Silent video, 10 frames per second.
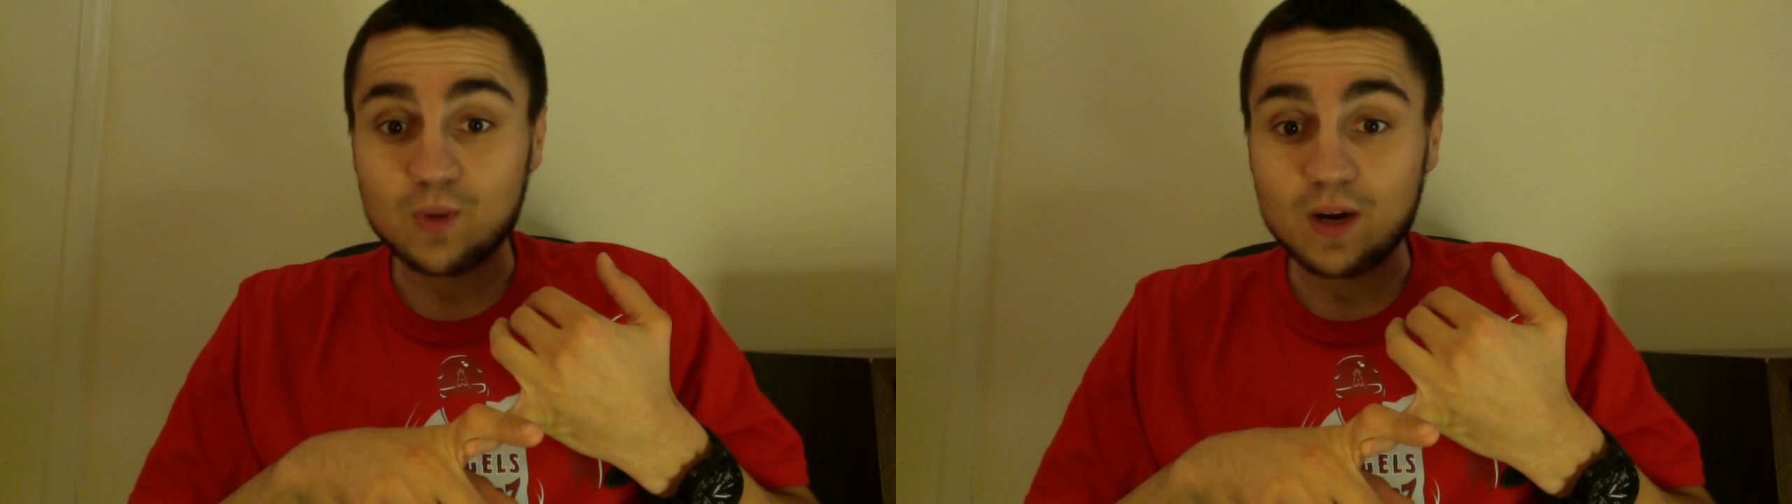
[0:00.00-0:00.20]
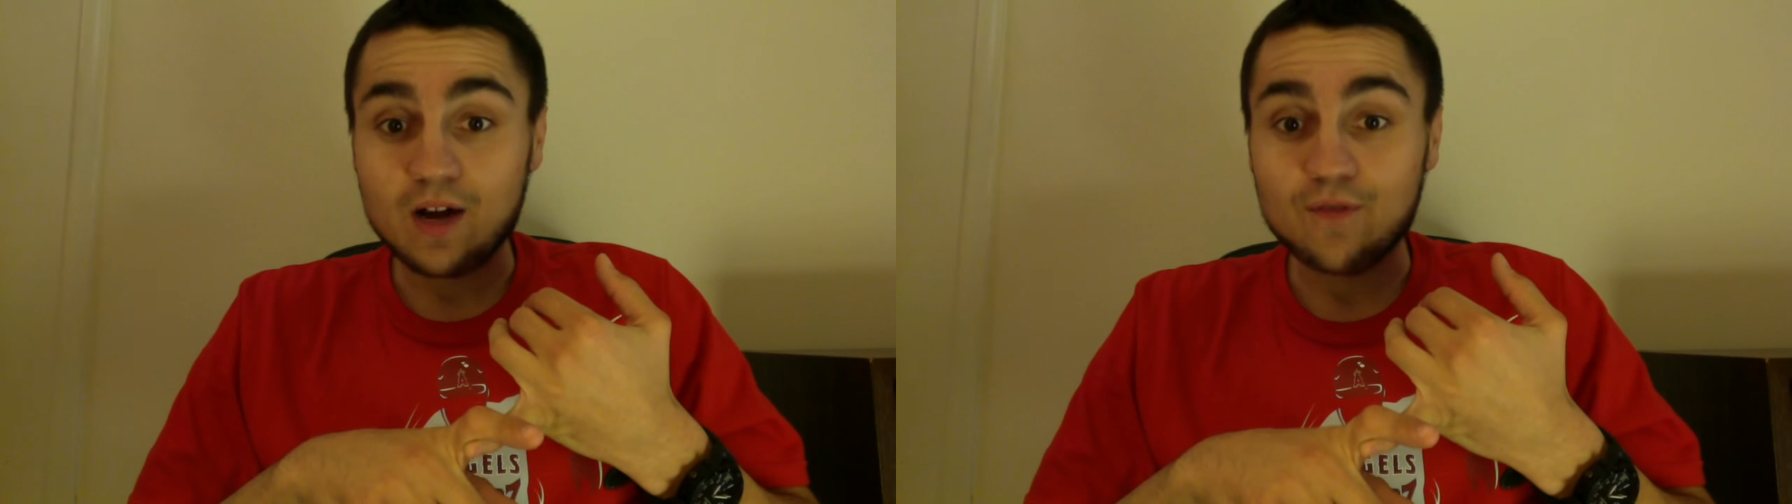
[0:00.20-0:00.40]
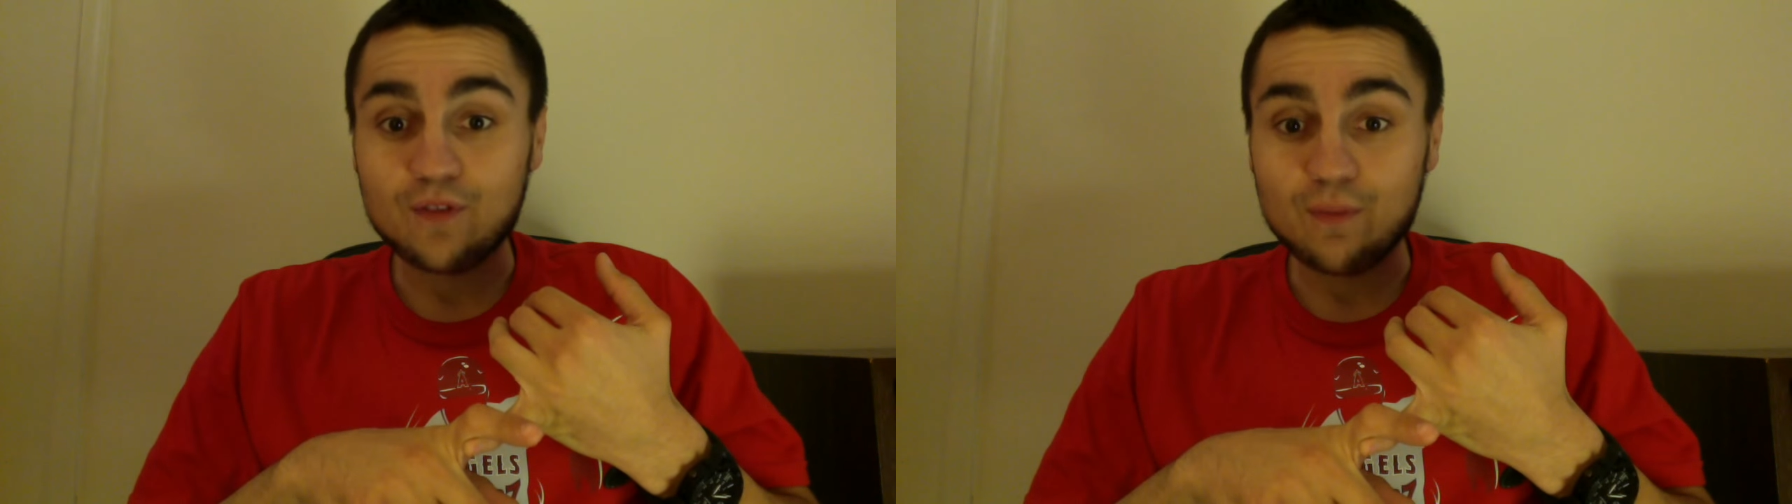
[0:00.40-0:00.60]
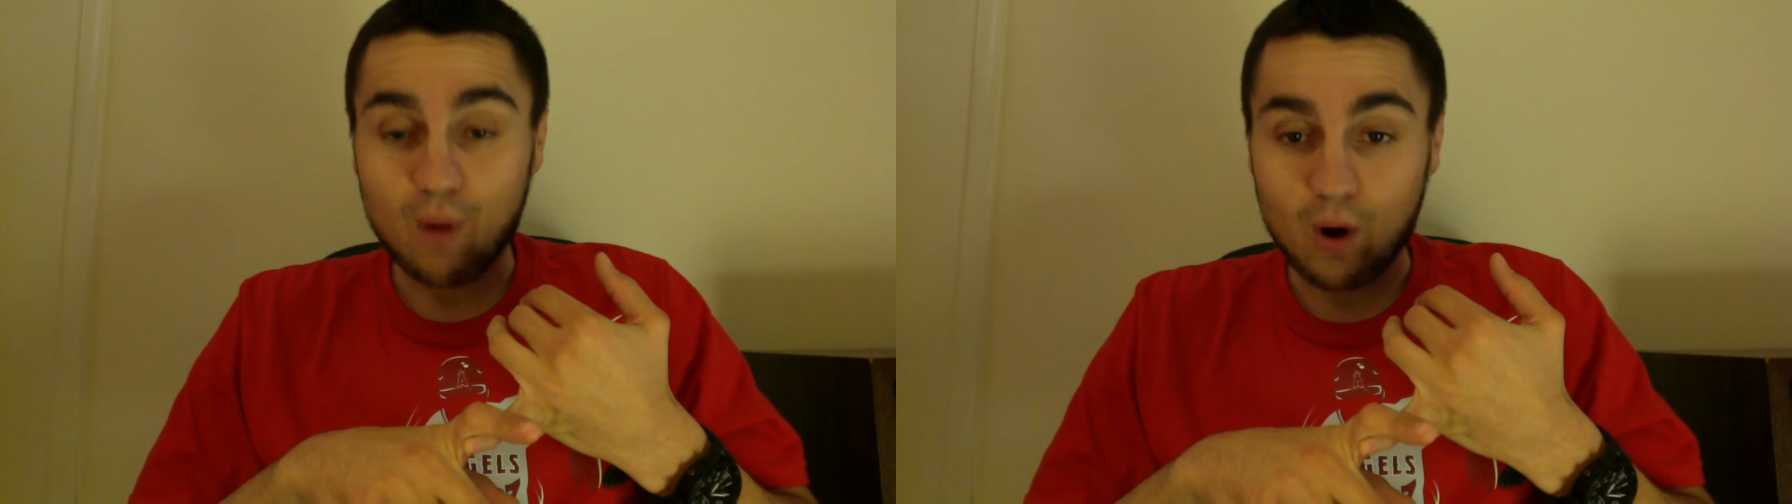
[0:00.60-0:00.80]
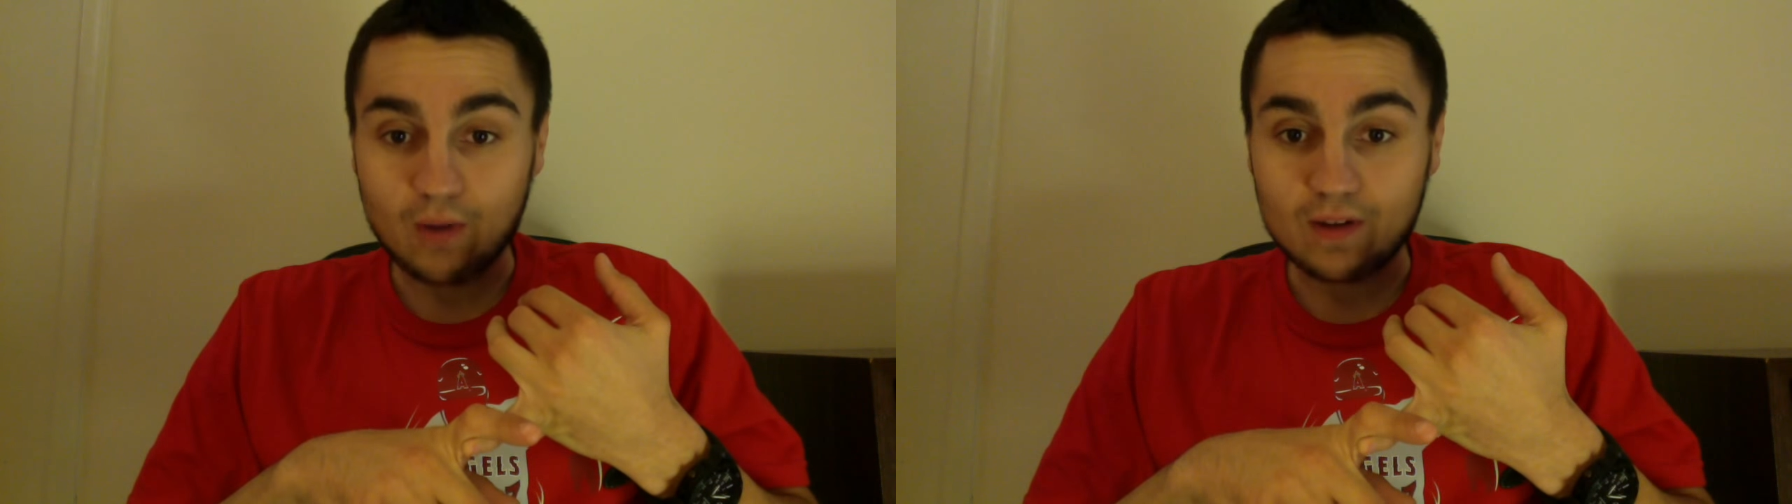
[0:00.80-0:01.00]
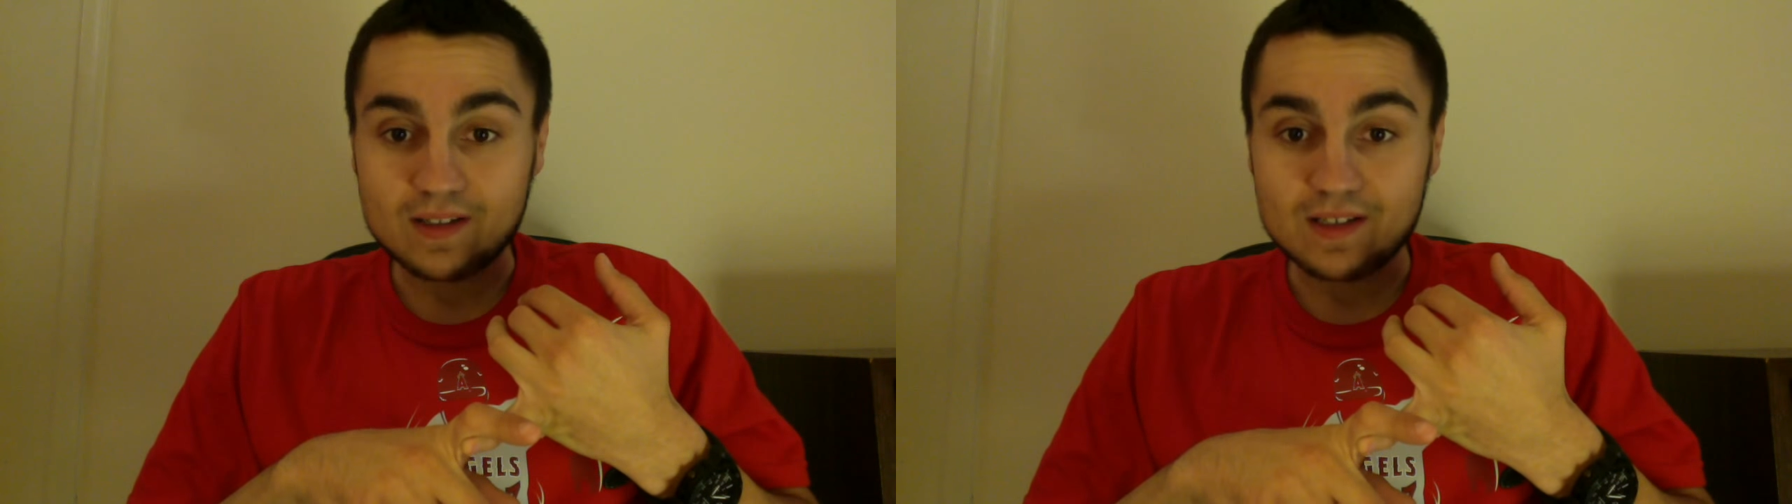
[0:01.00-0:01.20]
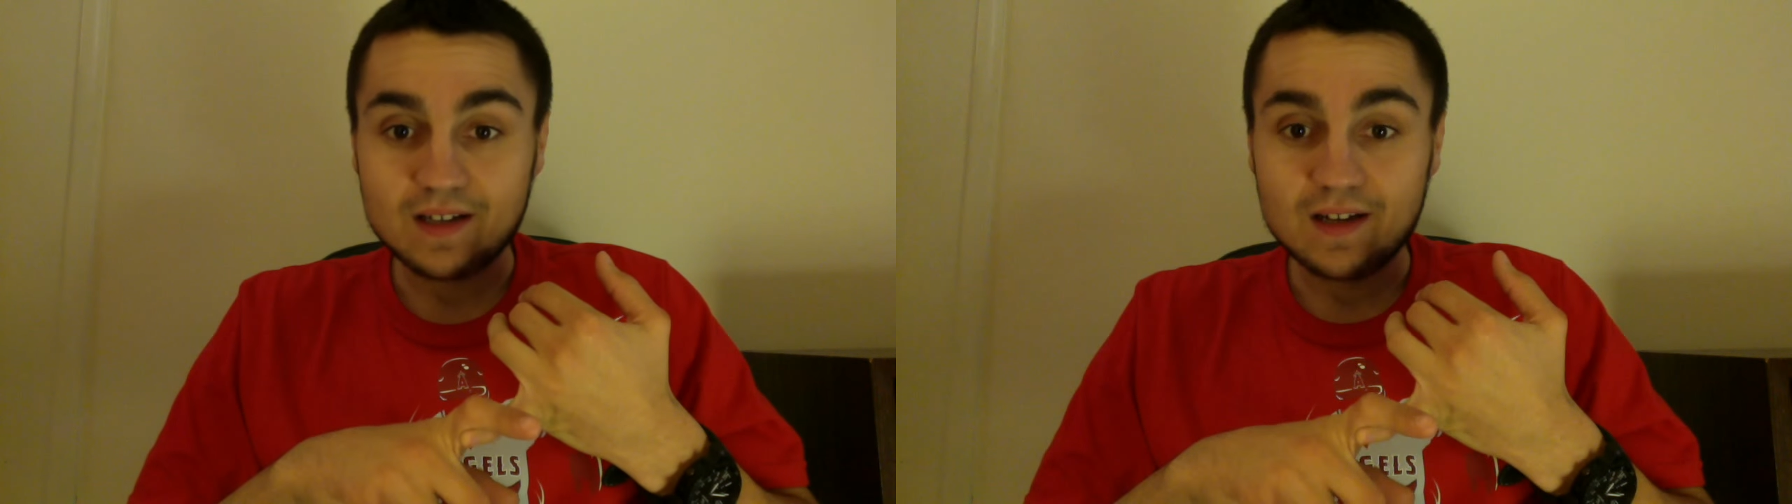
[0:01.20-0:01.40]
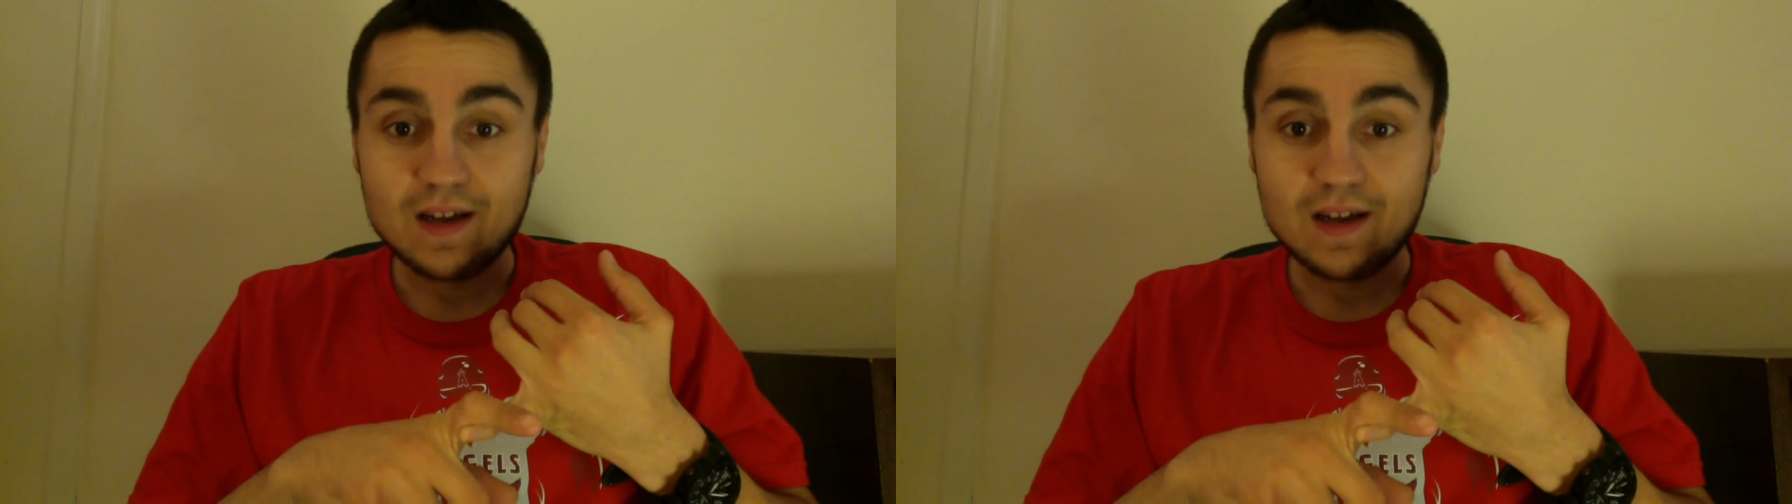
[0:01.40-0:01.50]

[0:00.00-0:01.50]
work out for the Marlins,